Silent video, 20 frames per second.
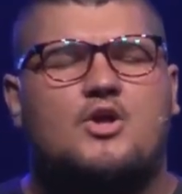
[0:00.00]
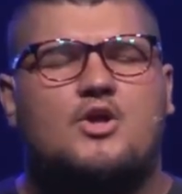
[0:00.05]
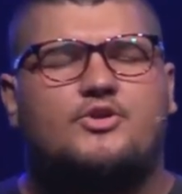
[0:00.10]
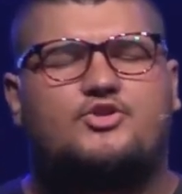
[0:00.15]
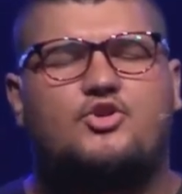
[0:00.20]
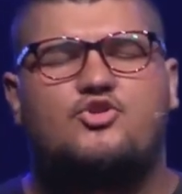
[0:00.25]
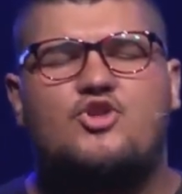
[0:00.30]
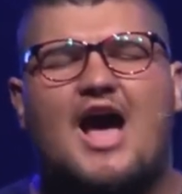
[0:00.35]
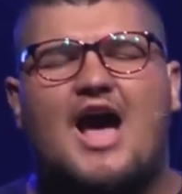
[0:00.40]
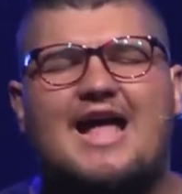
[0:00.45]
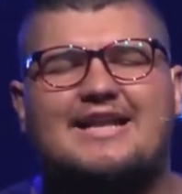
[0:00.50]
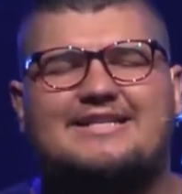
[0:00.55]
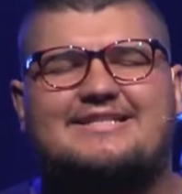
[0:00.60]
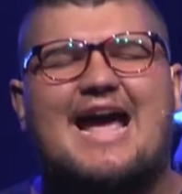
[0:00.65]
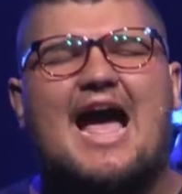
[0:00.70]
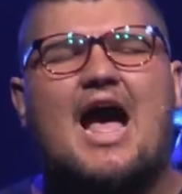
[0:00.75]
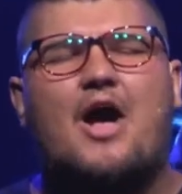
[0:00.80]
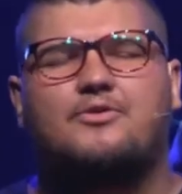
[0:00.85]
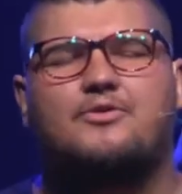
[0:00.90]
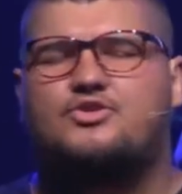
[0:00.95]
to not
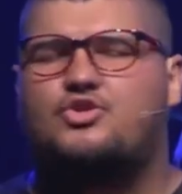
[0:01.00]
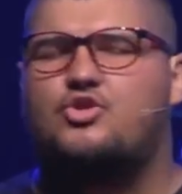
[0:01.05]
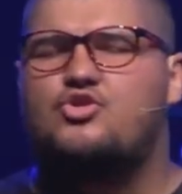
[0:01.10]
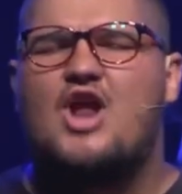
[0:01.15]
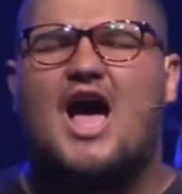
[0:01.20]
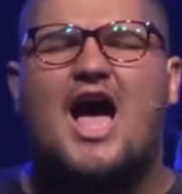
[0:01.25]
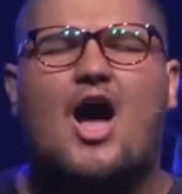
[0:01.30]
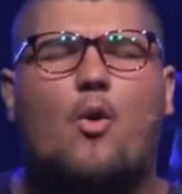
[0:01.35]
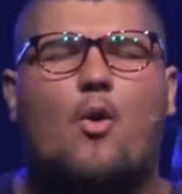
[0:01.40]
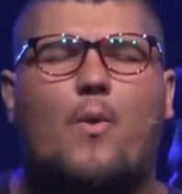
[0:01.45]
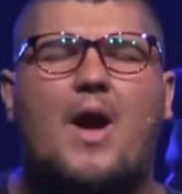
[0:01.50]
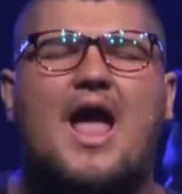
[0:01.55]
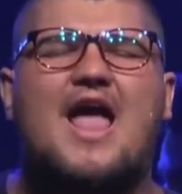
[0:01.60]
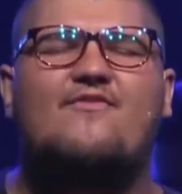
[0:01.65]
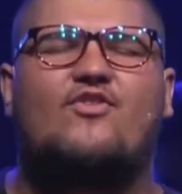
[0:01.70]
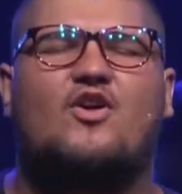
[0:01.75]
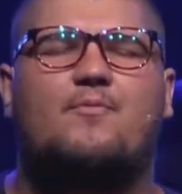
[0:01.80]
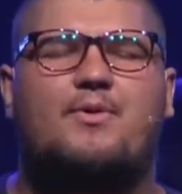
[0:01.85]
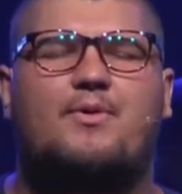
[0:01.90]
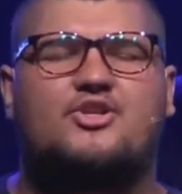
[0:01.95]
doubt, to not
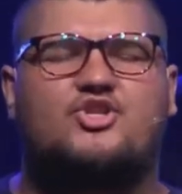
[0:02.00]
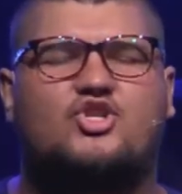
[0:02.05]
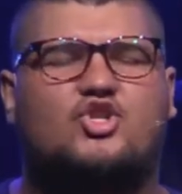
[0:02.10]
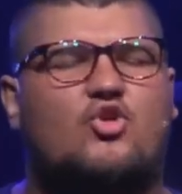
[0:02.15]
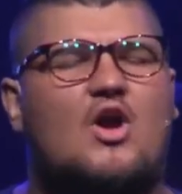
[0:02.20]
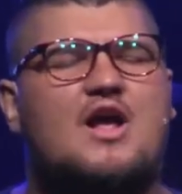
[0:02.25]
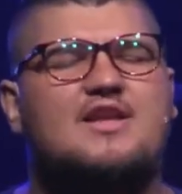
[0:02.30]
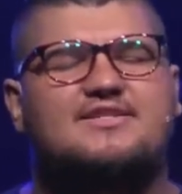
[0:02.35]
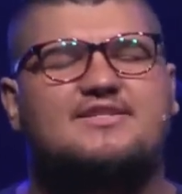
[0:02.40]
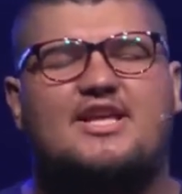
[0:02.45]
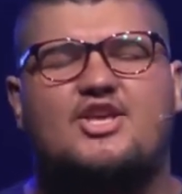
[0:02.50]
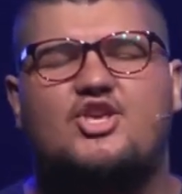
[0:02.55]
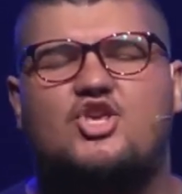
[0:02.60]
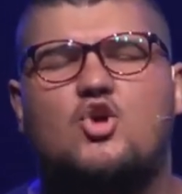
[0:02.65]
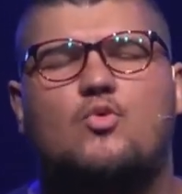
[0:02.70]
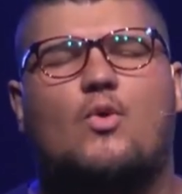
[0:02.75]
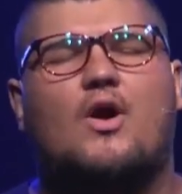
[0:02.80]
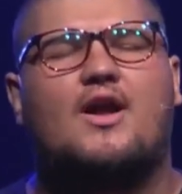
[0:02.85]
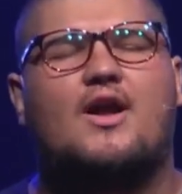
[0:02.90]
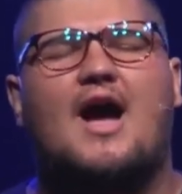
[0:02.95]
waver, but trust that
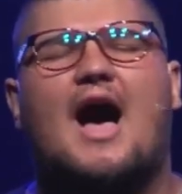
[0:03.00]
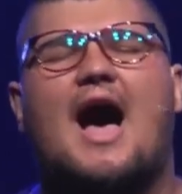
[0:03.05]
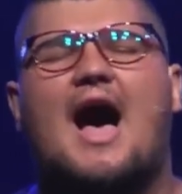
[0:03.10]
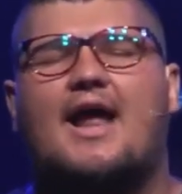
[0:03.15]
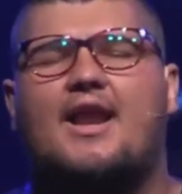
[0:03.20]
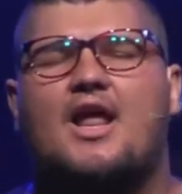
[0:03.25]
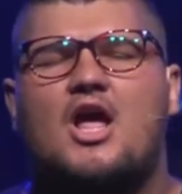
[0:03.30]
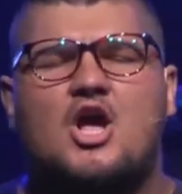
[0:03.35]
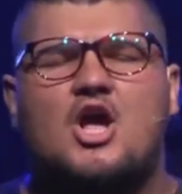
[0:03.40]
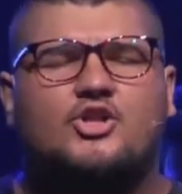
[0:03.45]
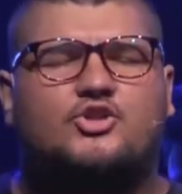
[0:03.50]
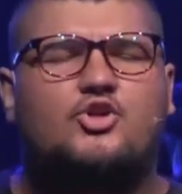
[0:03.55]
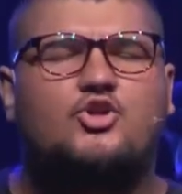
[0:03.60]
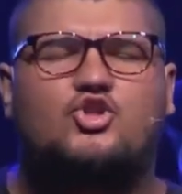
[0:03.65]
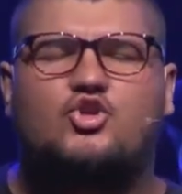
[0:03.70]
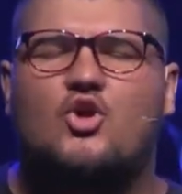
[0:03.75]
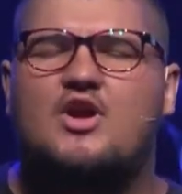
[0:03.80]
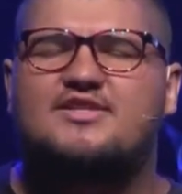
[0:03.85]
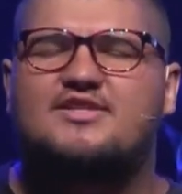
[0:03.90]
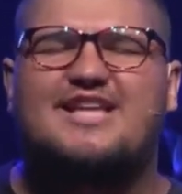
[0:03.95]
you are God, to
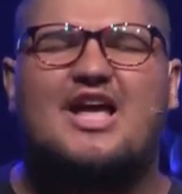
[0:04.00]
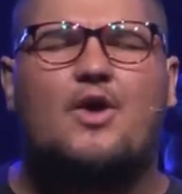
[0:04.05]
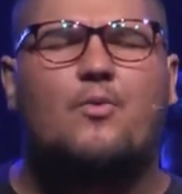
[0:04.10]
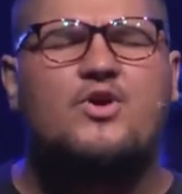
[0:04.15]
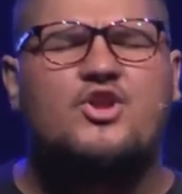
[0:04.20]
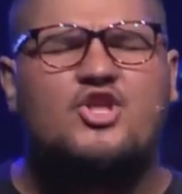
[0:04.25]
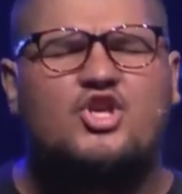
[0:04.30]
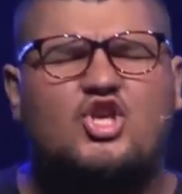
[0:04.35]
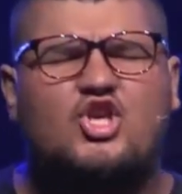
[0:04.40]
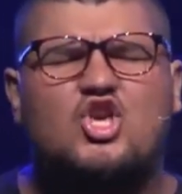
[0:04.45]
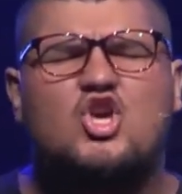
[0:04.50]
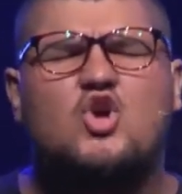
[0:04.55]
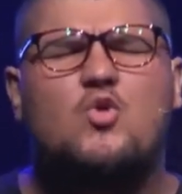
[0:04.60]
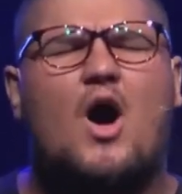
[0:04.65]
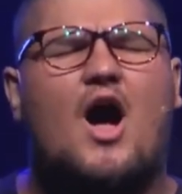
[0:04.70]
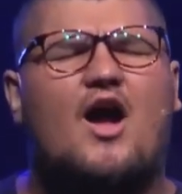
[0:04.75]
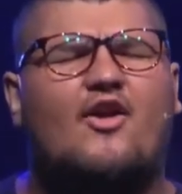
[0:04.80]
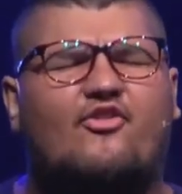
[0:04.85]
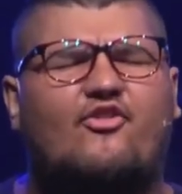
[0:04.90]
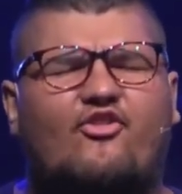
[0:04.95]
trust that when you
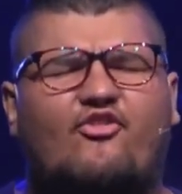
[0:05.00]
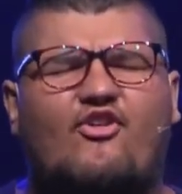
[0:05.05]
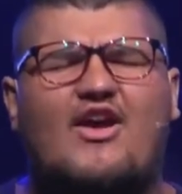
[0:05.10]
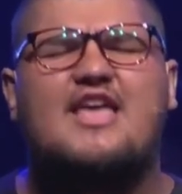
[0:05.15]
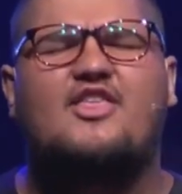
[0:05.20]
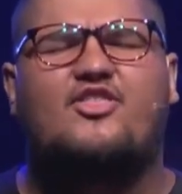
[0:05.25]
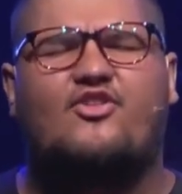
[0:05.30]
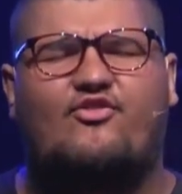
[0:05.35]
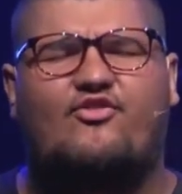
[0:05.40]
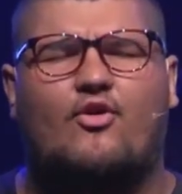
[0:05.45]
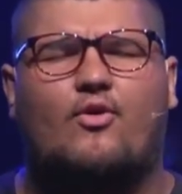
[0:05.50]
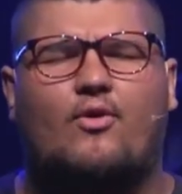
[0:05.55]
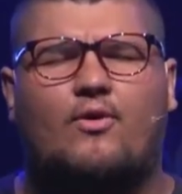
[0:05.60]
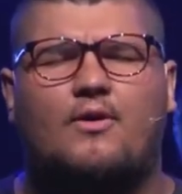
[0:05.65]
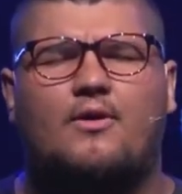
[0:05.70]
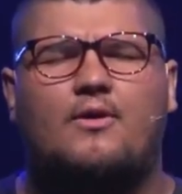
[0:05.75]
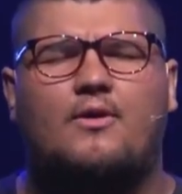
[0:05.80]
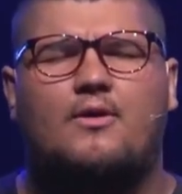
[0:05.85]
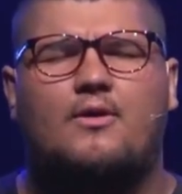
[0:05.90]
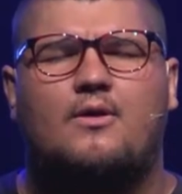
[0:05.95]
are faithful,
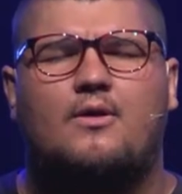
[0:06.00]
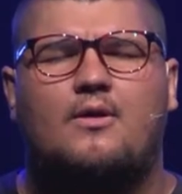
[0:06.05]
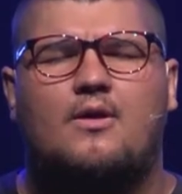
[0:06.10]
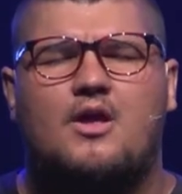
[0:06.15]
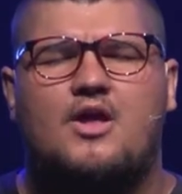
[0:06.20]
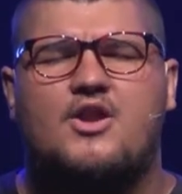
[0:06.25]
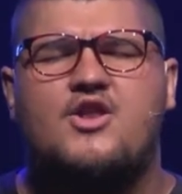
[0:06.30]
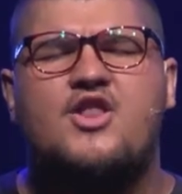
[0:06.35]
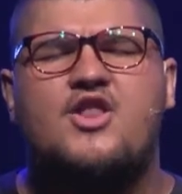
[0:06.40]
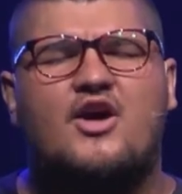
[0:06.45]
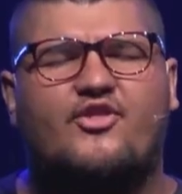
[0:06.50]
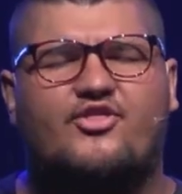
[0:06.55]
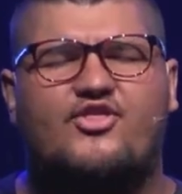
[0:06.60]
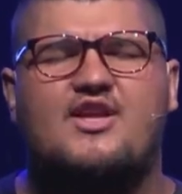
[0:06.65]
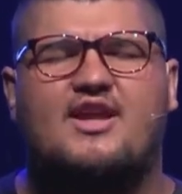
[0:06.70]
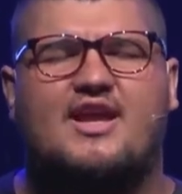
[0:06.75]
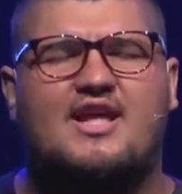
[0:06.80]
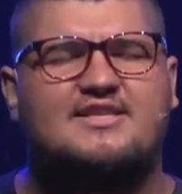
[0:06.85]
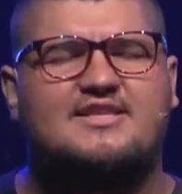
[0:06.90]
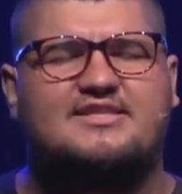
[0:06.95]

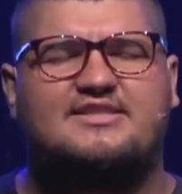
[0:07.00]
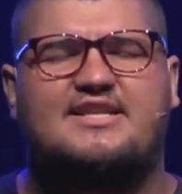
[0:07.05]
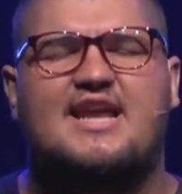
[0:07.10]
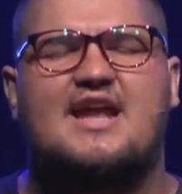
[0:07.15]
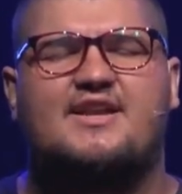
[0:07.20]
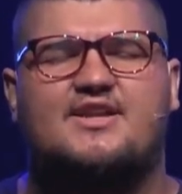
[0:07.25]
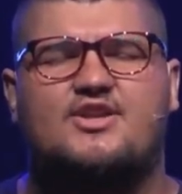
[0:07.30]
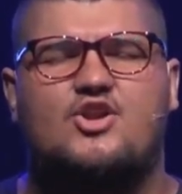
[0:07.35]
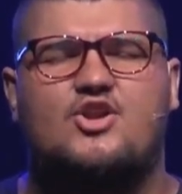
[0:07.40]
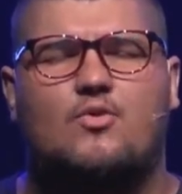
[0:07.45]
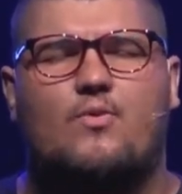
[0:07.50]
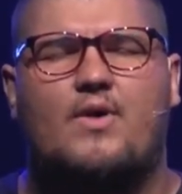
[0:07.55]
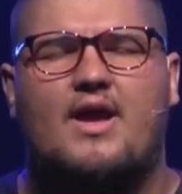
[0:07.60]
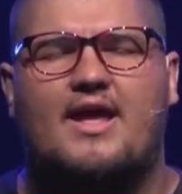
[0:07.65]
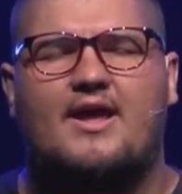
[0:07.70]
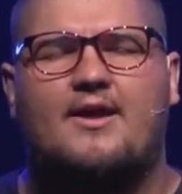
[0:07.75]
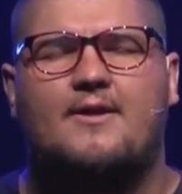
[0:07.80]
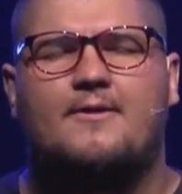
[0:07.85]
nothing can stand in your way.